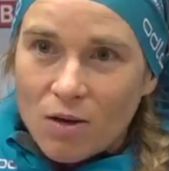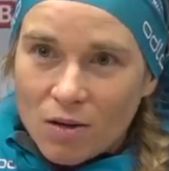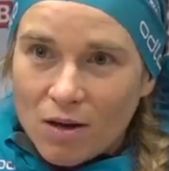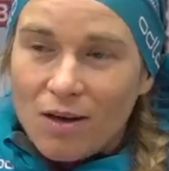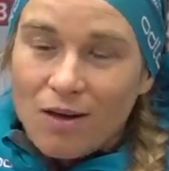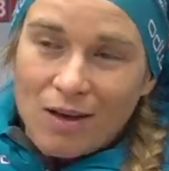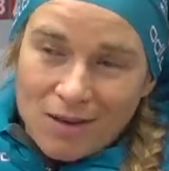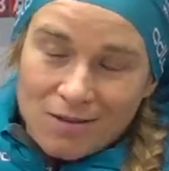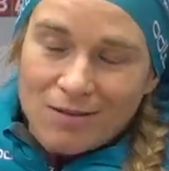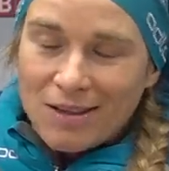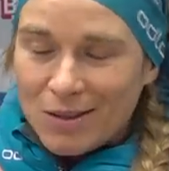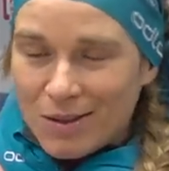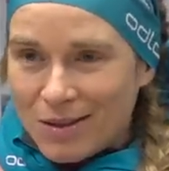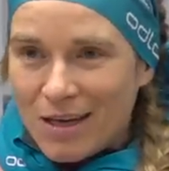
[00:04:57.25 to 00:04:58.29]
or
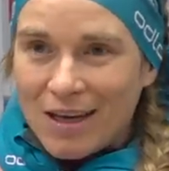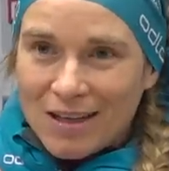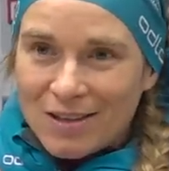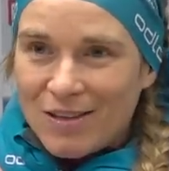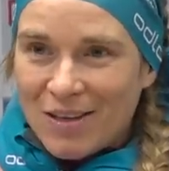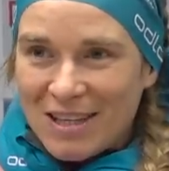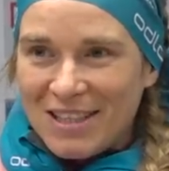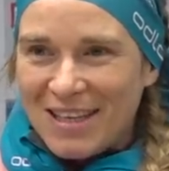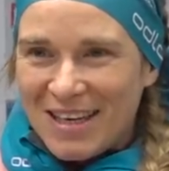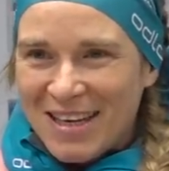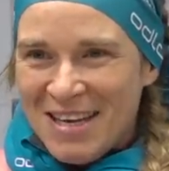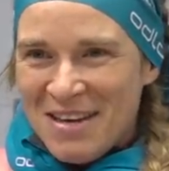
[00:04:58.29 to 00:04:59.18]
at the lead.